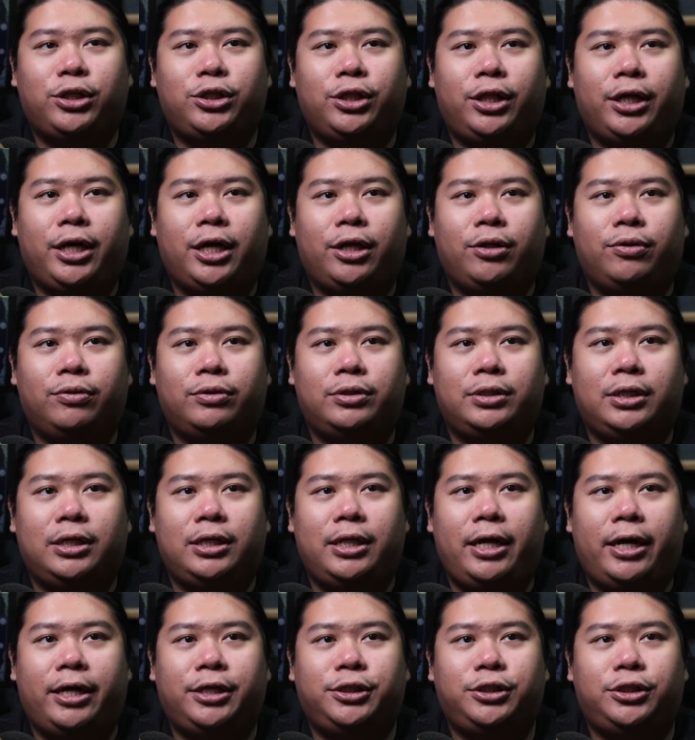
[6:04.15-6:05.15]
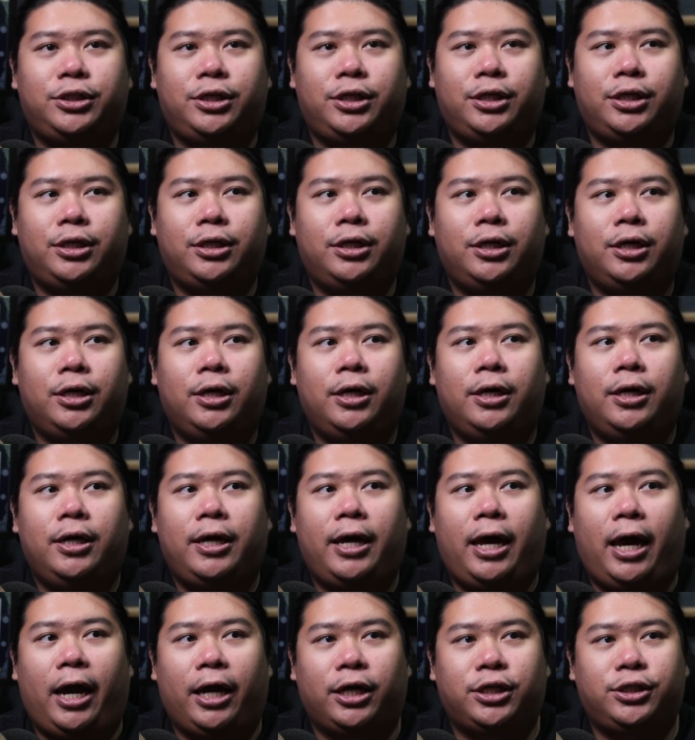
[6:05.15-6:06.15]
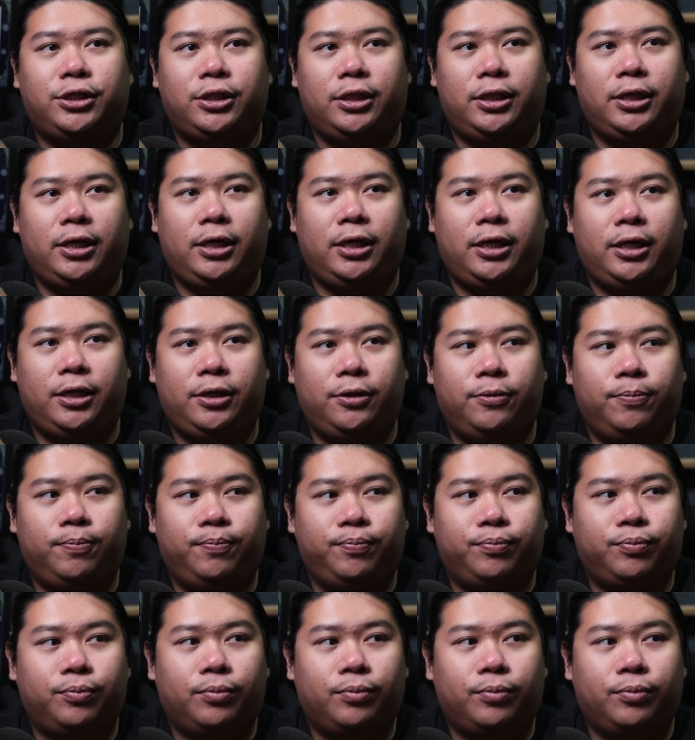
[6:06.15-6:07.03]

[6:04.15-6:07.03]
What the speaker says: actually get to see that she actually